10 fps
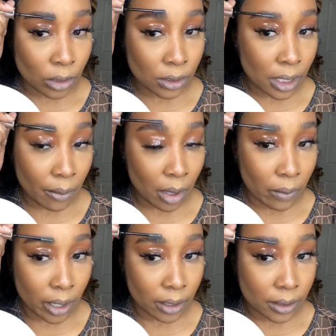set my
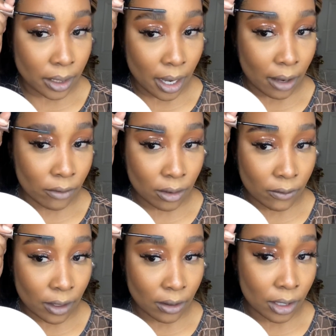brows after
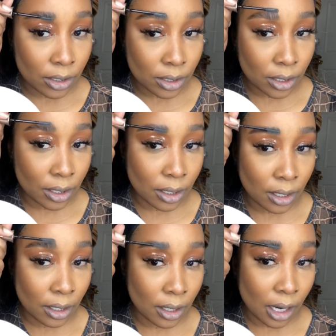foundation
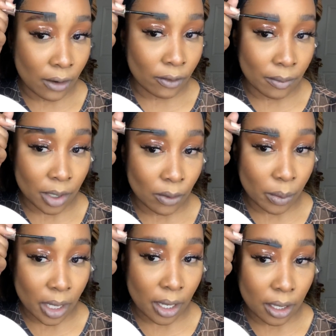and after I'm done with
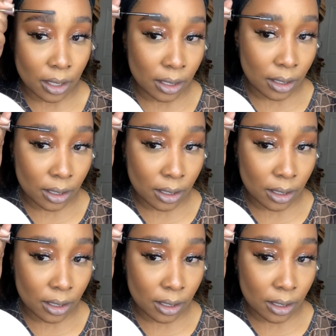my eye look.